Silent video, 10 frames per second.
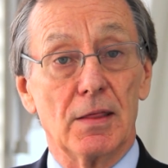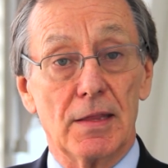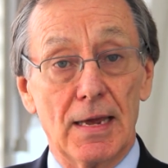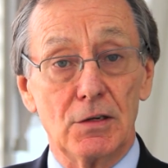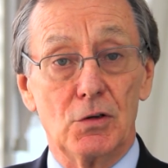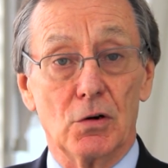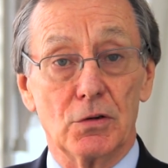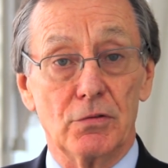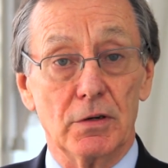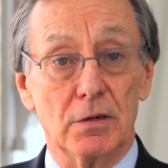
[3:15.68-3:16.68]
That
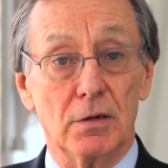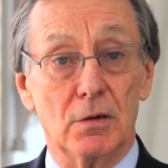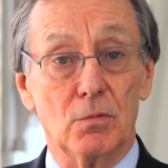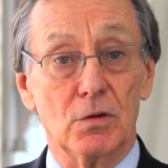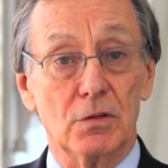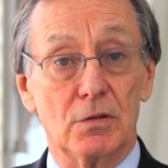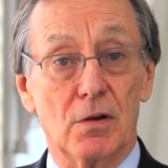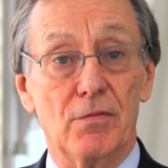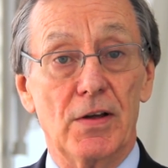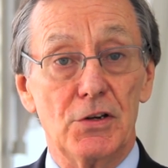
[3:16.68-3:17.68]
doctrine
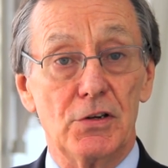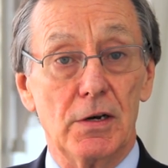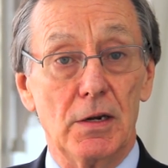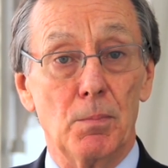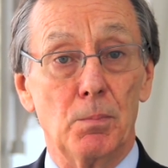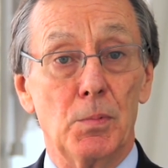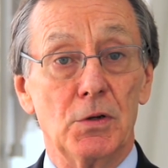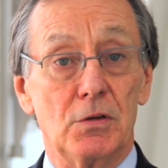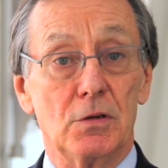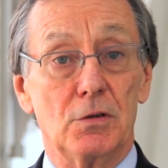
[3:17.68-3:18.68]
was eventually
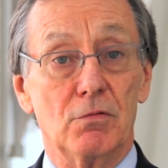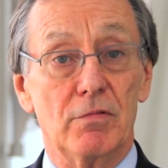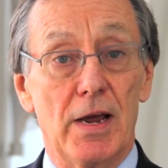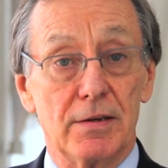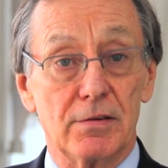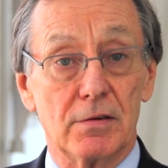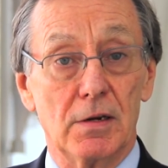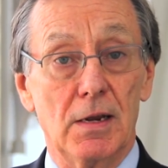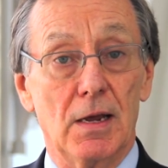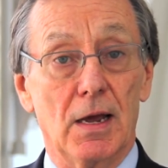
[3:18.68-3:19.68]
put to rest,
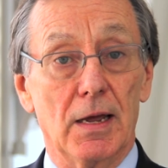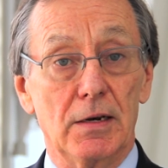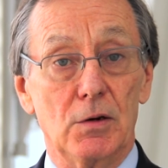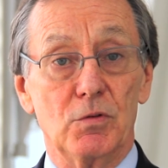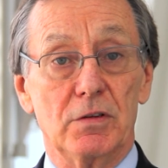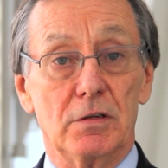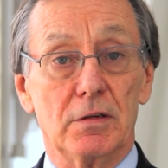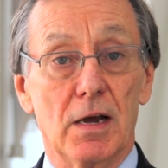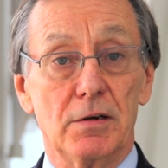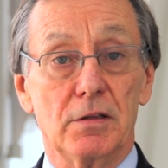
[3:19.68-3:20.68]
and it was
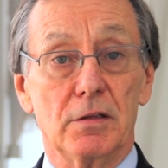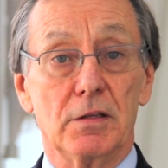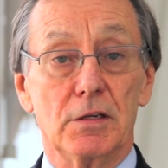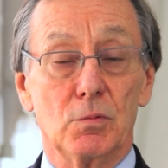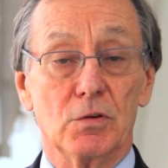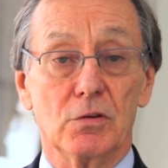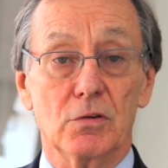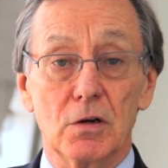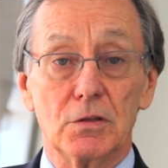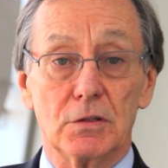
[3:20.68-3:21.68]
decided that this was
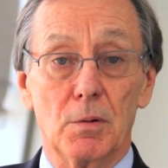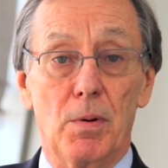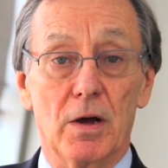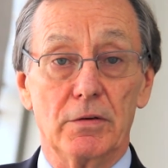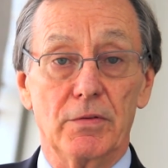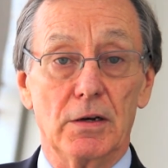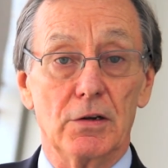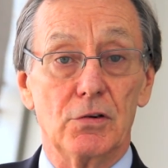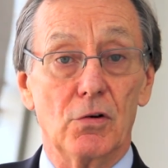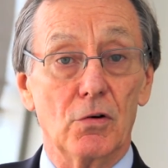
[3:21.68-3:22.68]
not part of
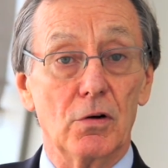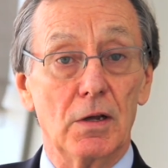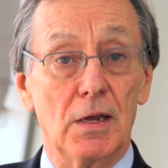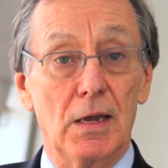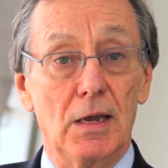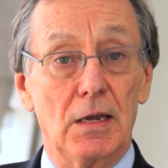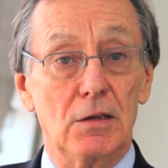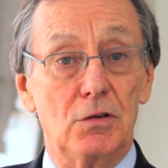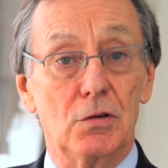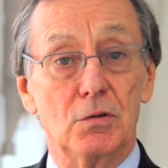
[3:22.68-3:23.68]
English law
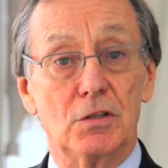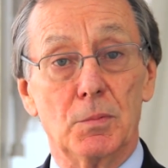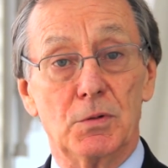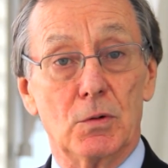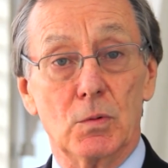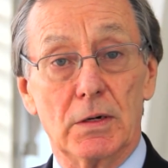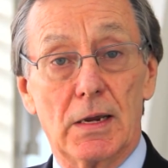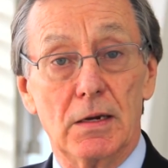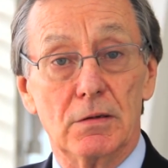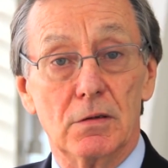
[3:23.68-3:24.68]
into subsequent
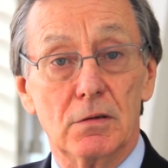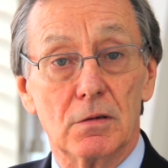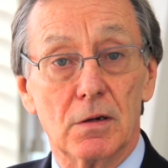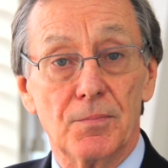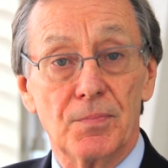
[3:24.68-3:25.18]
cases.